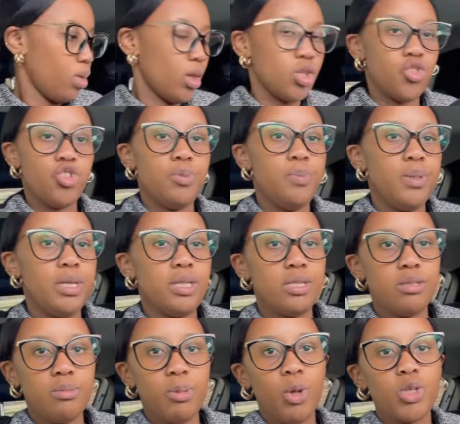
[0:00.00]

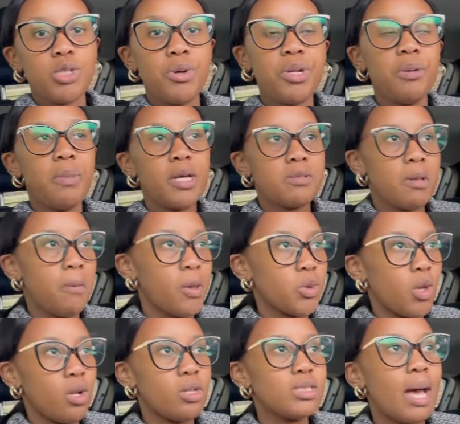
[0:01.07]
GPS because I want to pass my
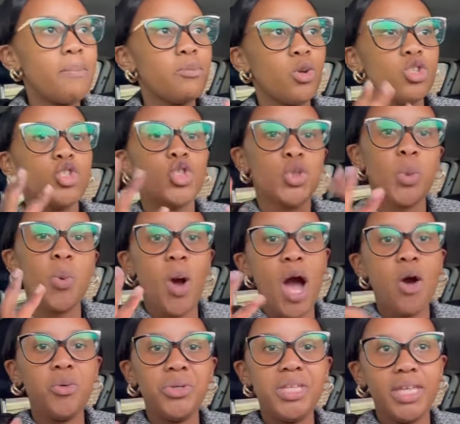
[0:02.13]
McDonald's. I'm not sure
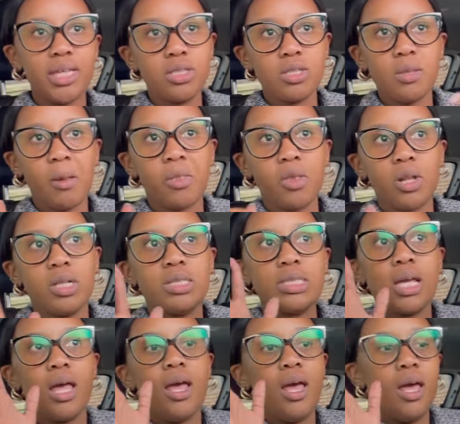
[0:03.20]
how we get to McDonald's
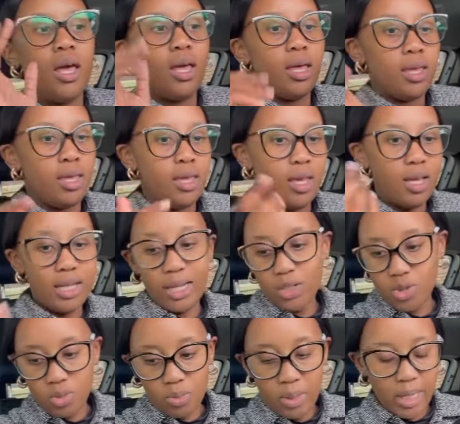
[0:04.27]
here
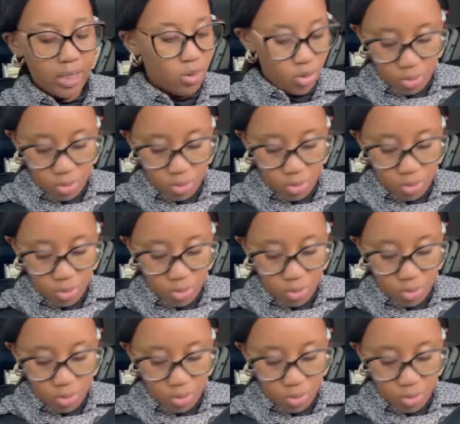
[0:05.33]
next to my